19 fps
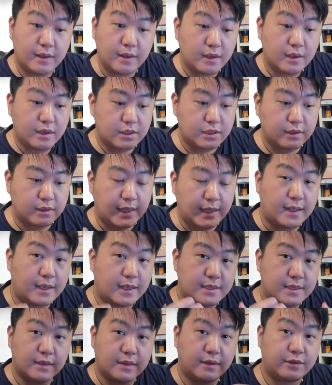So that
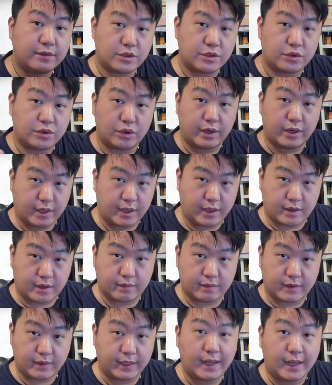is the story here, right?